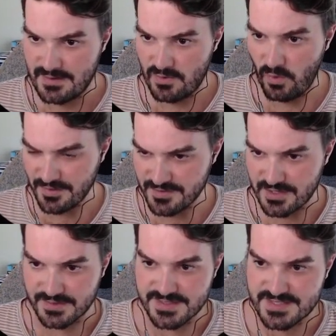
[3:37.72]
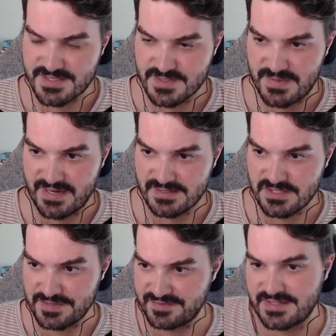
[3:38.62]
One of the colonists has been acting
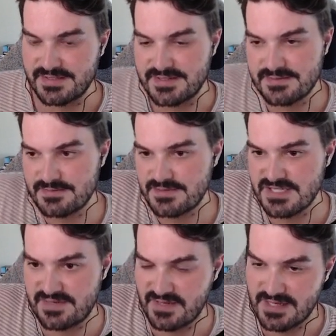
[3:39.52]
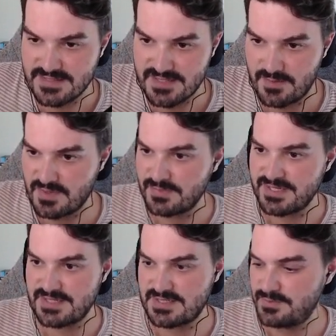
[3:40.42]
off lately. She's having a hard time
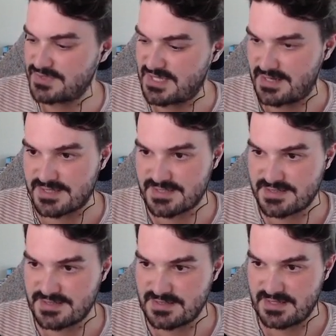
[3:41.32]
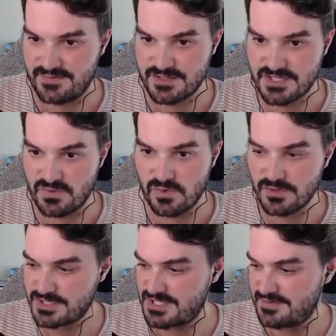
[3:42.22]
completing simple tasks, and even as she
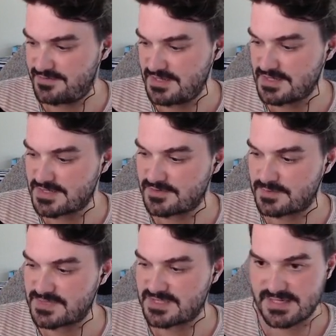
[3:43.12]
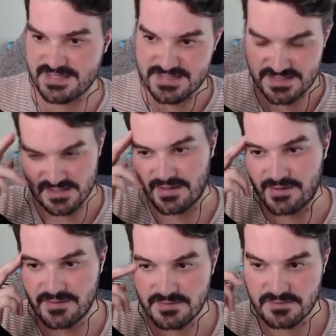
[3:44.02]
walks, she veers from side to
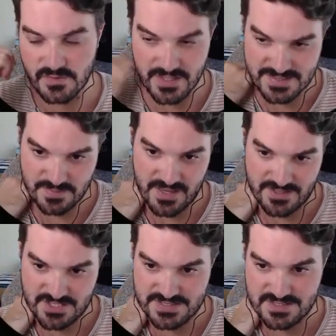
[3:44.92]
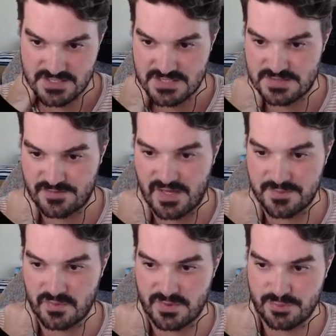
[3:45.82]
side. When asked about it, she insists she's fine,
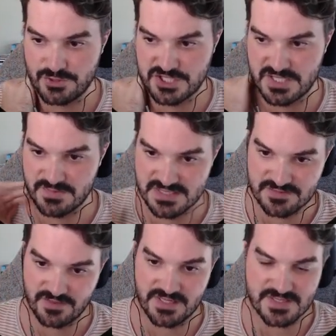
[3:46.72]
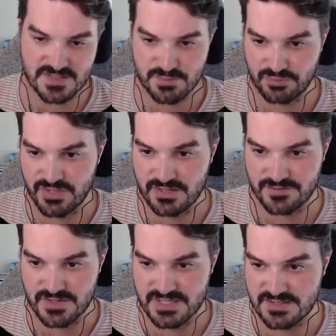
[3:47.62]
but when pushed, she admits to finding a spring a
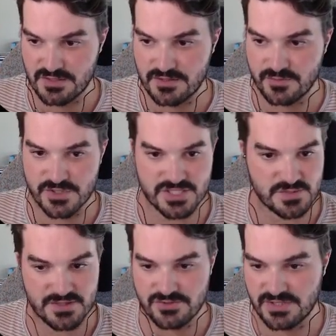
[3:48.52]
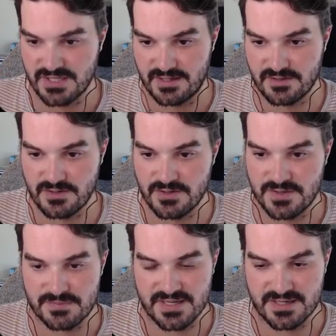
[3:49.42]
few days ago from which she's been drinking. Go to
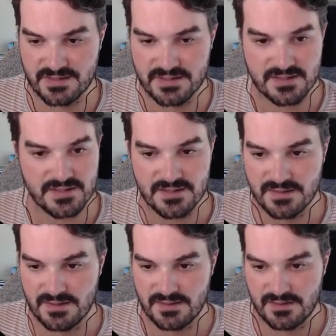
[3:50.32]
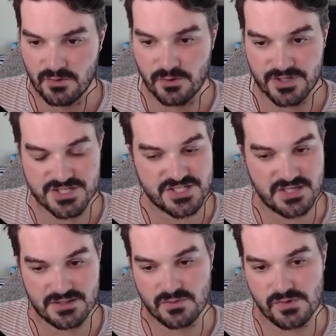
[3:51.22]
the medic. Or I should
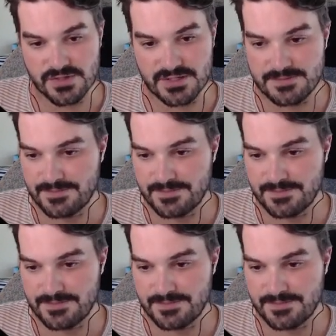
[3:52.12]
check the water.